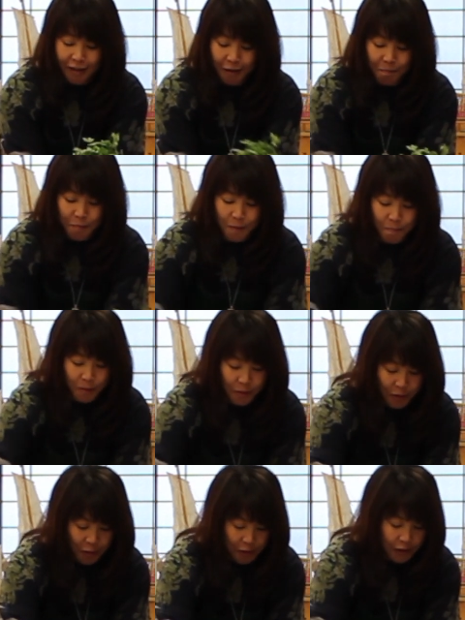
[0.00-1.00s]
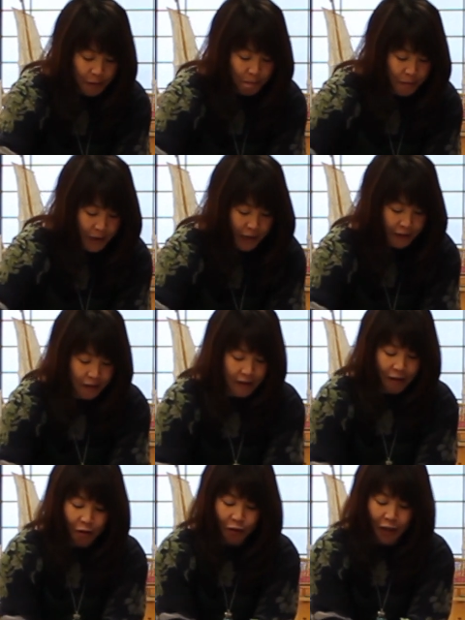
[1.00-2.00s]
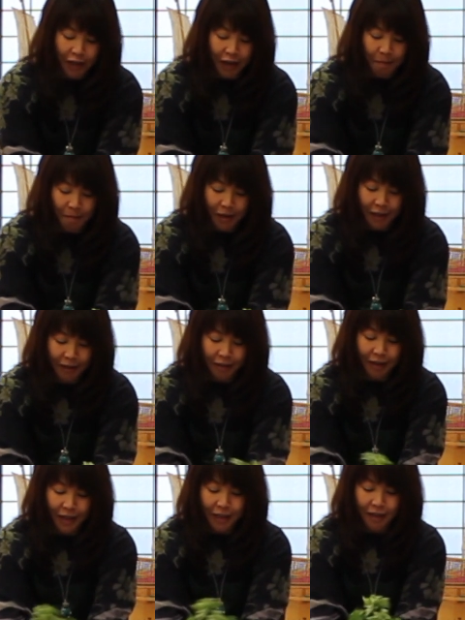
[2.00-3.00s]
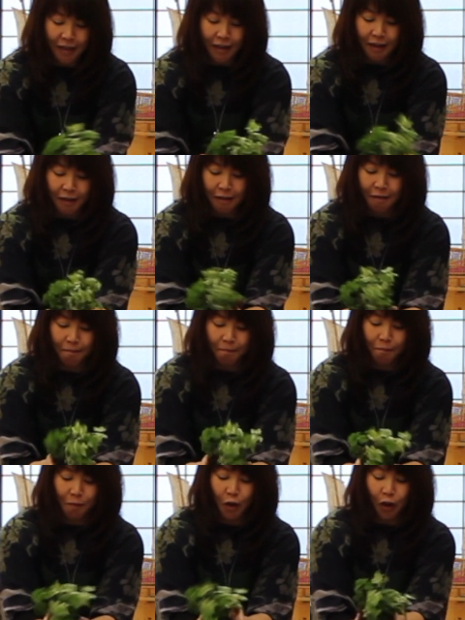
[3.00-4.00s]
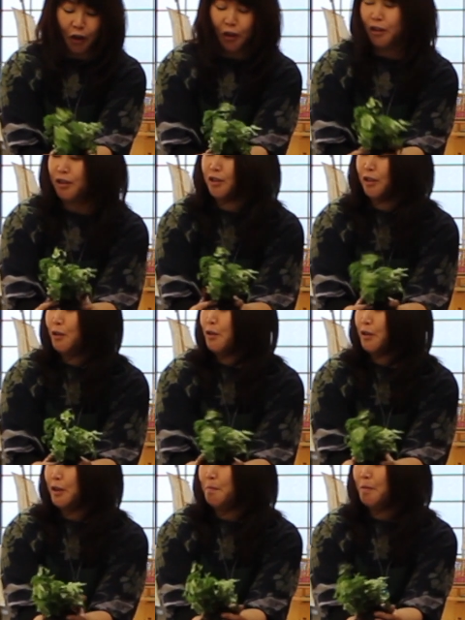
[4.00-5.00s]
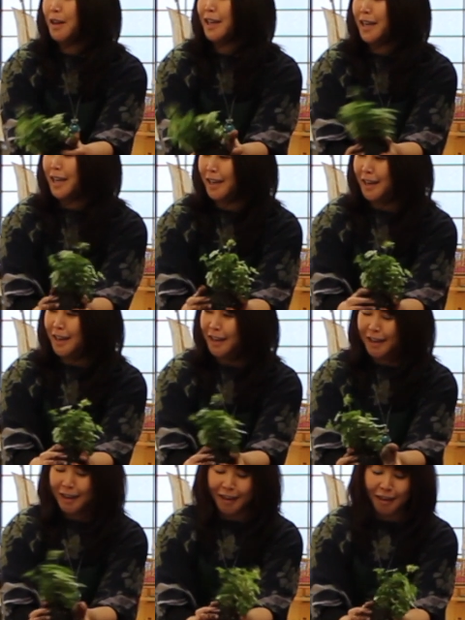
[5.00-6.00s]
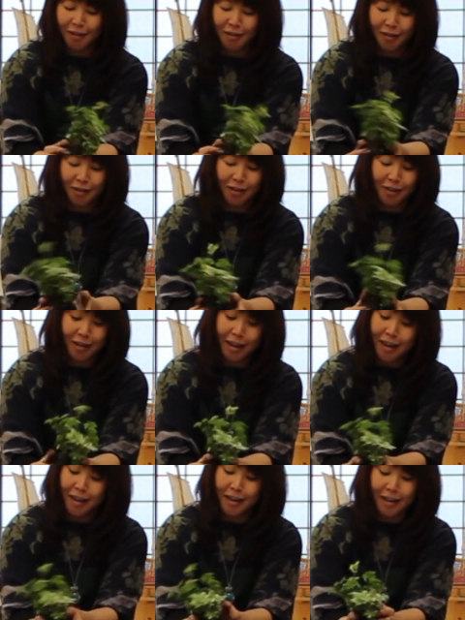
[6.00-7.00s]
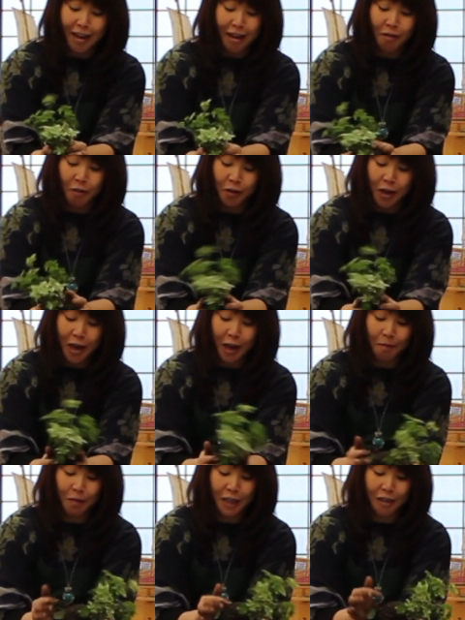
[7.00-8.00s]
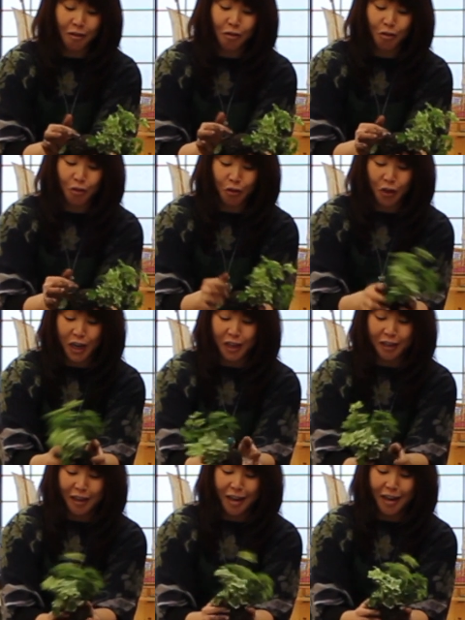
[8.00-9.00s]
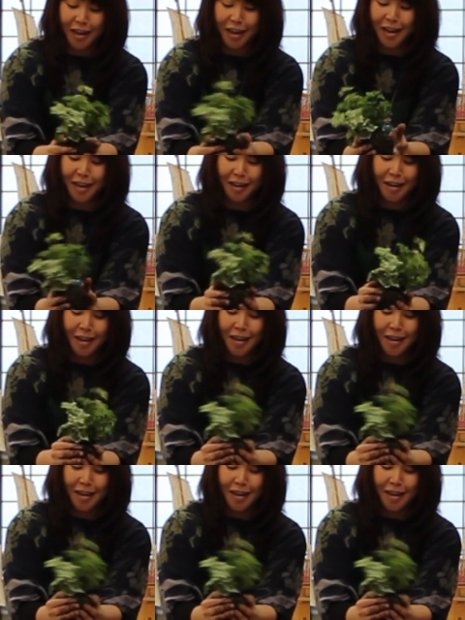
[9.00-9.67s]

Some people depict the kokedama as like Earth or the planet, because they only have this nutrient, and then